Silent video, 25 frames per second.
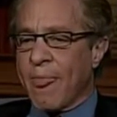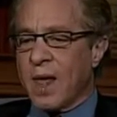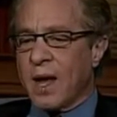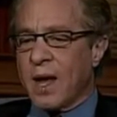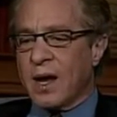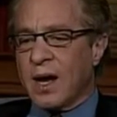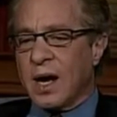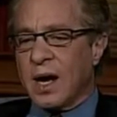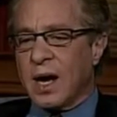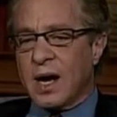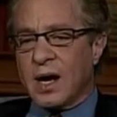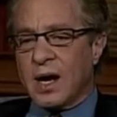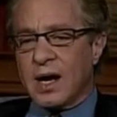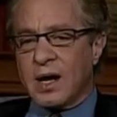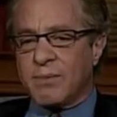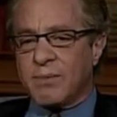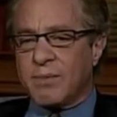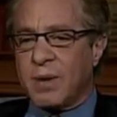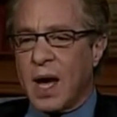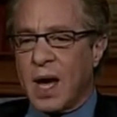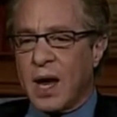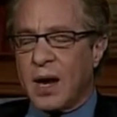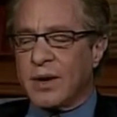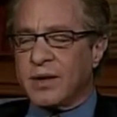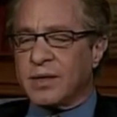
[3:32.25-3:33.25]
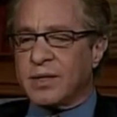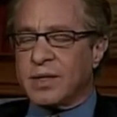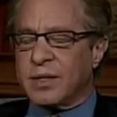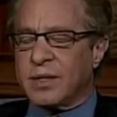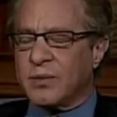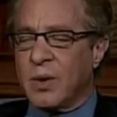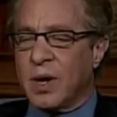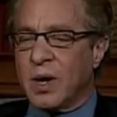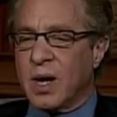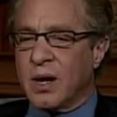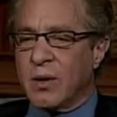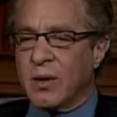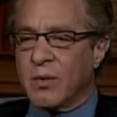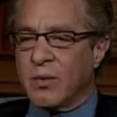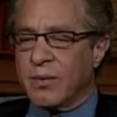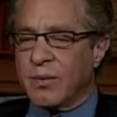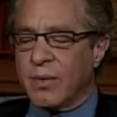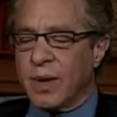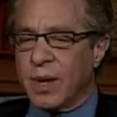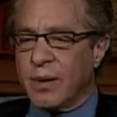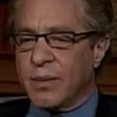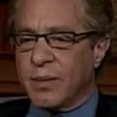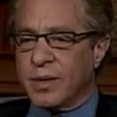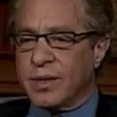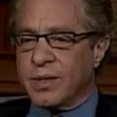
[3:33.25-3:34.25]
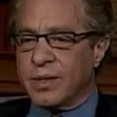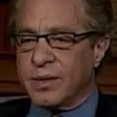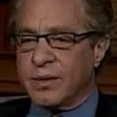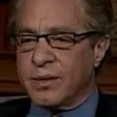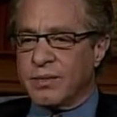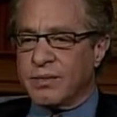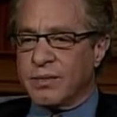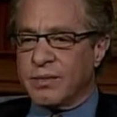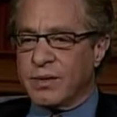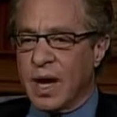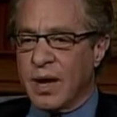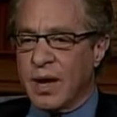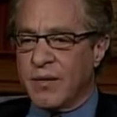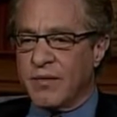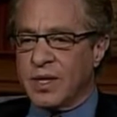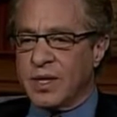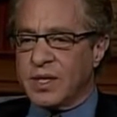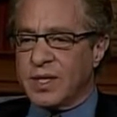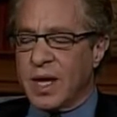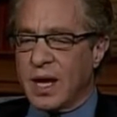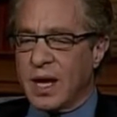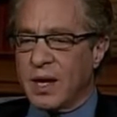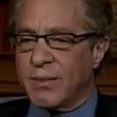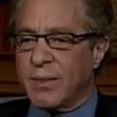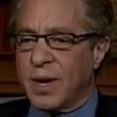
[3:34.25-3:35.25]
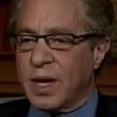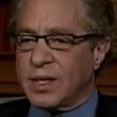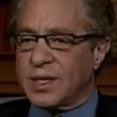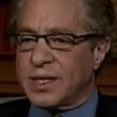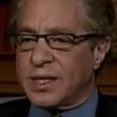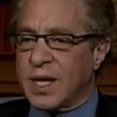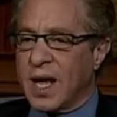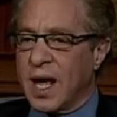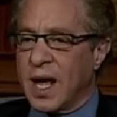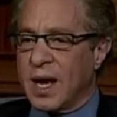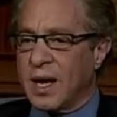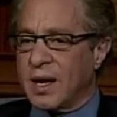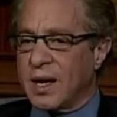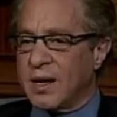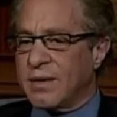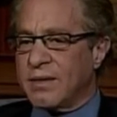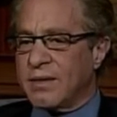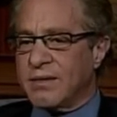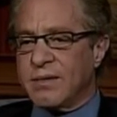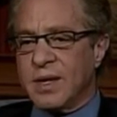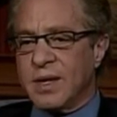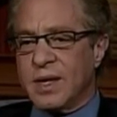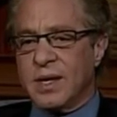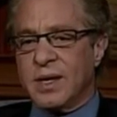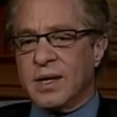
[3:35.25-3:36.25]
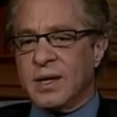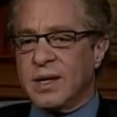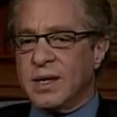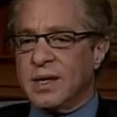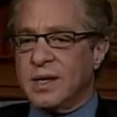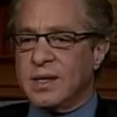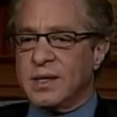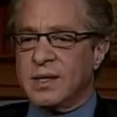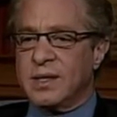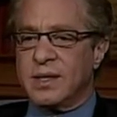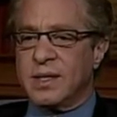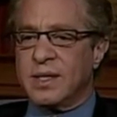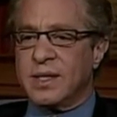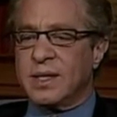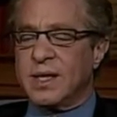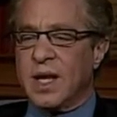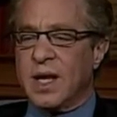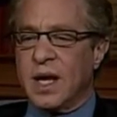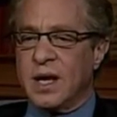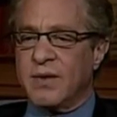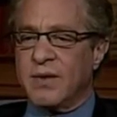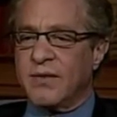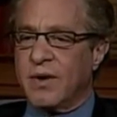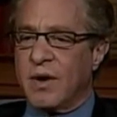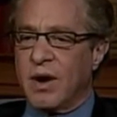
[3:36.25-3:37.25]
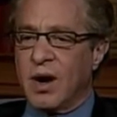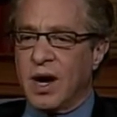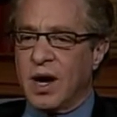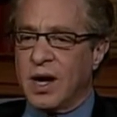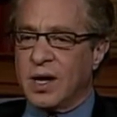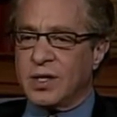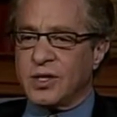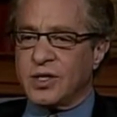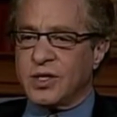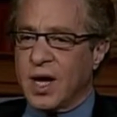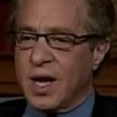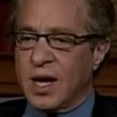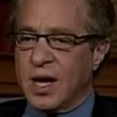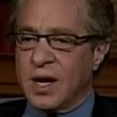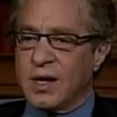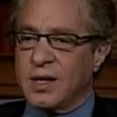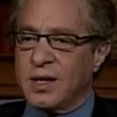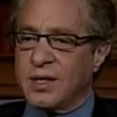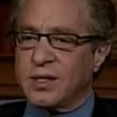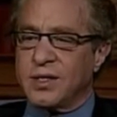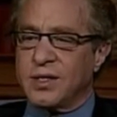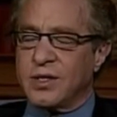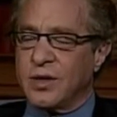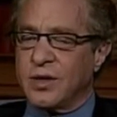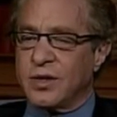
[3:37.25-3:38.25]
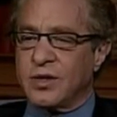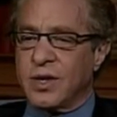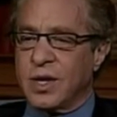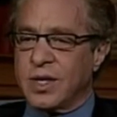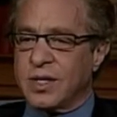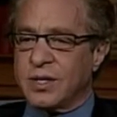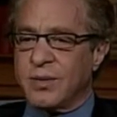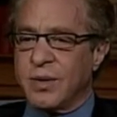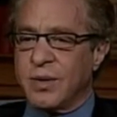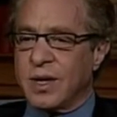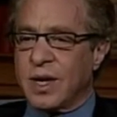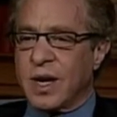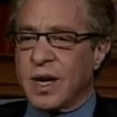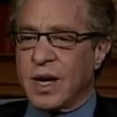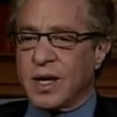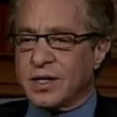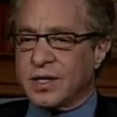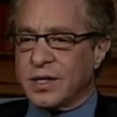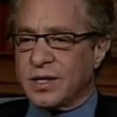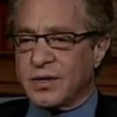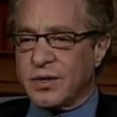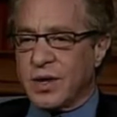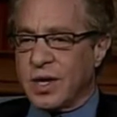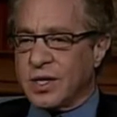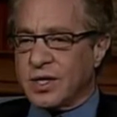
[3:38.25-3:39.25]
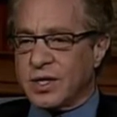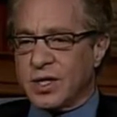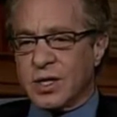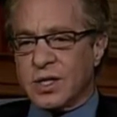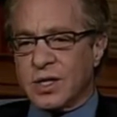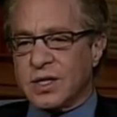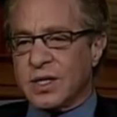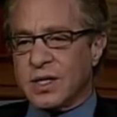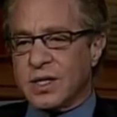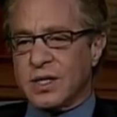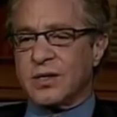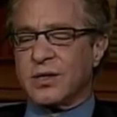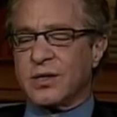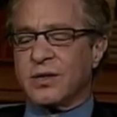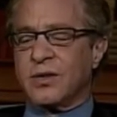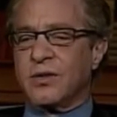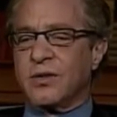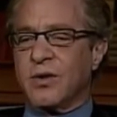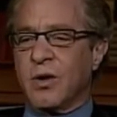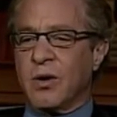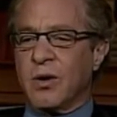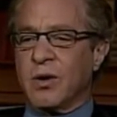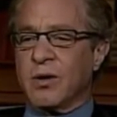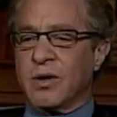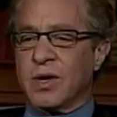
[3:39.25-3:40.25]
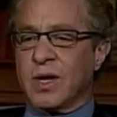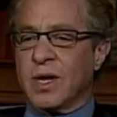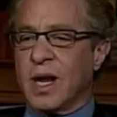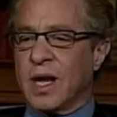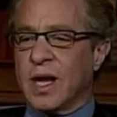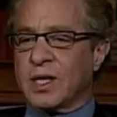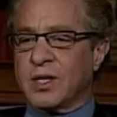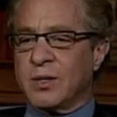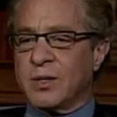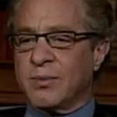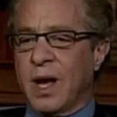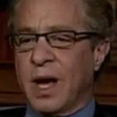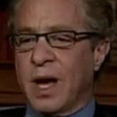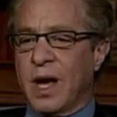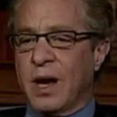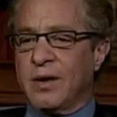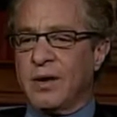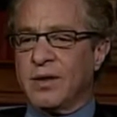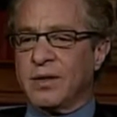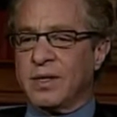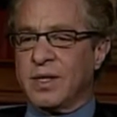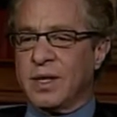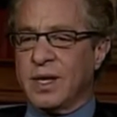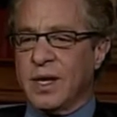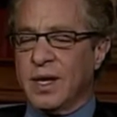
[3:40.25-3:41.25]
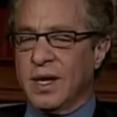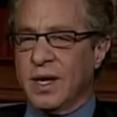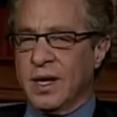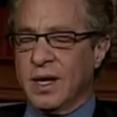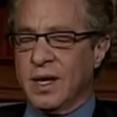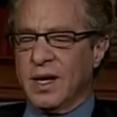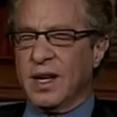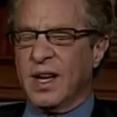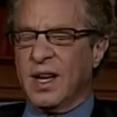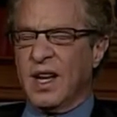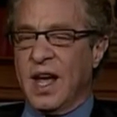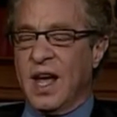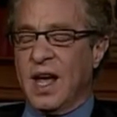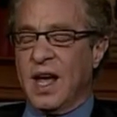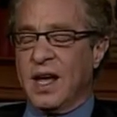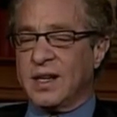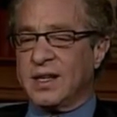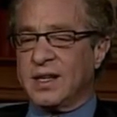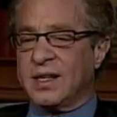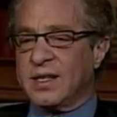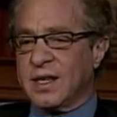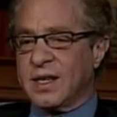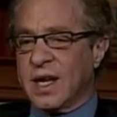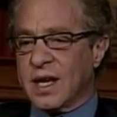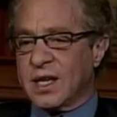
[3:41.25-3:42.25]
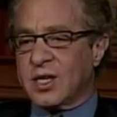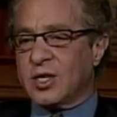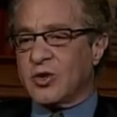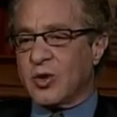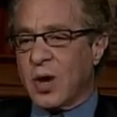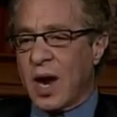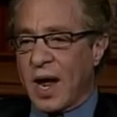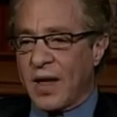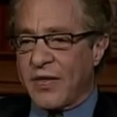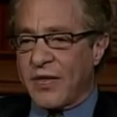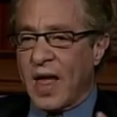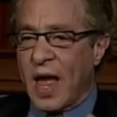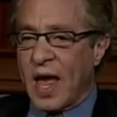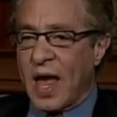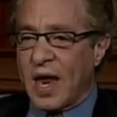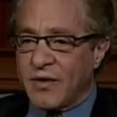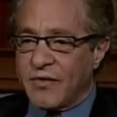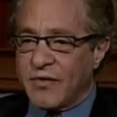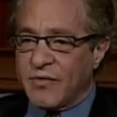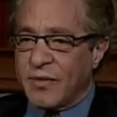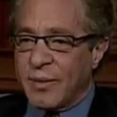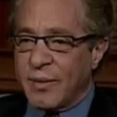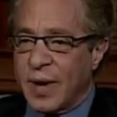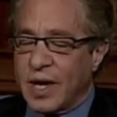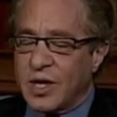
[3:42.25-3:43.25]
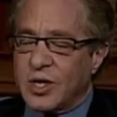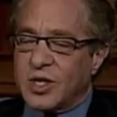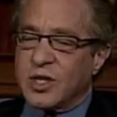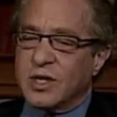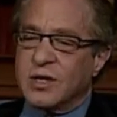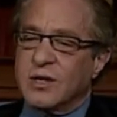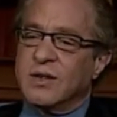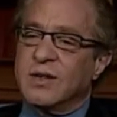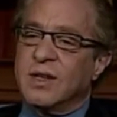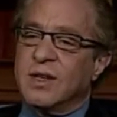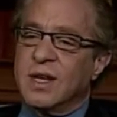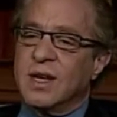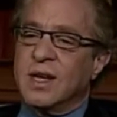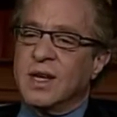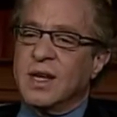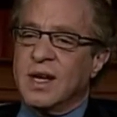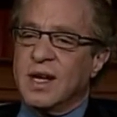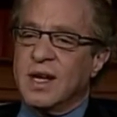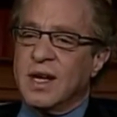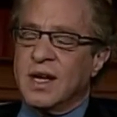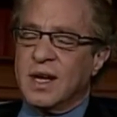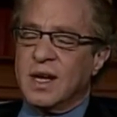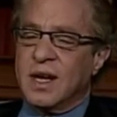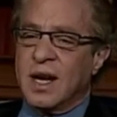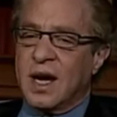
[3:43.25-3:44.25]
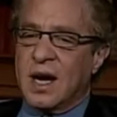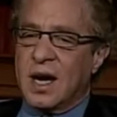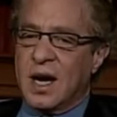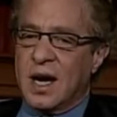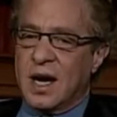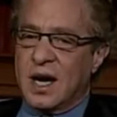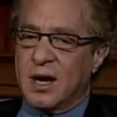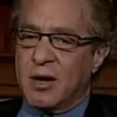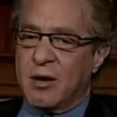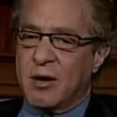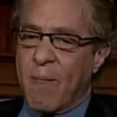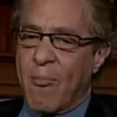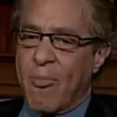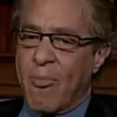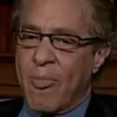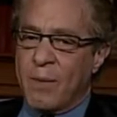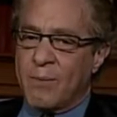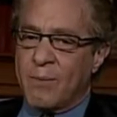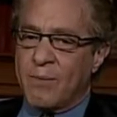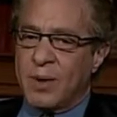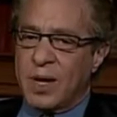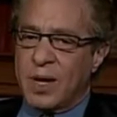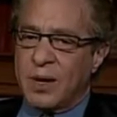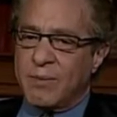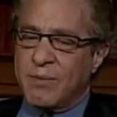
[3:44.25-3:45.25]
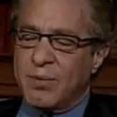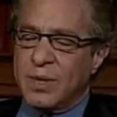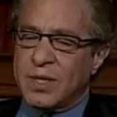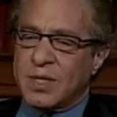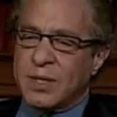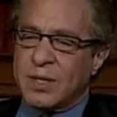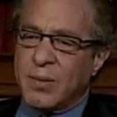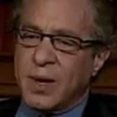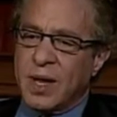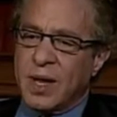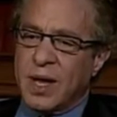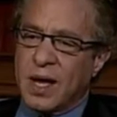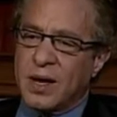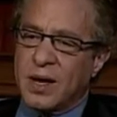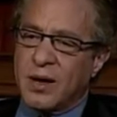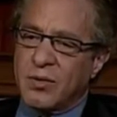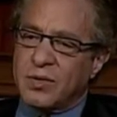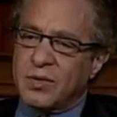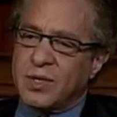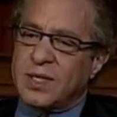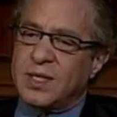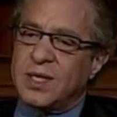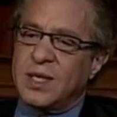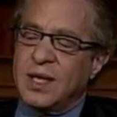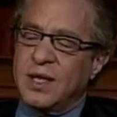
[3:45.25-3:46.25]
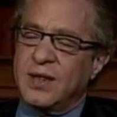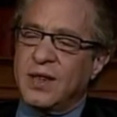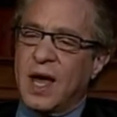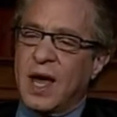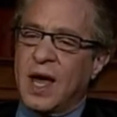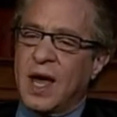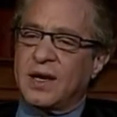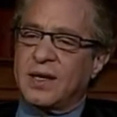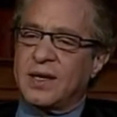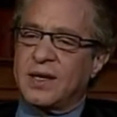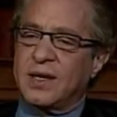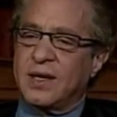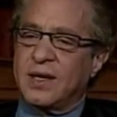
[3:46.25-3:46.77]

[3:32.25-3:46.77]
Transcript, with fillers: uh, patterns as well. We'll be able to have these nanobots scan the state of our ion channels, neurotransmitter concentrations, interneuronal connection patterns, and extract that information. Uh, but principally, I don't see that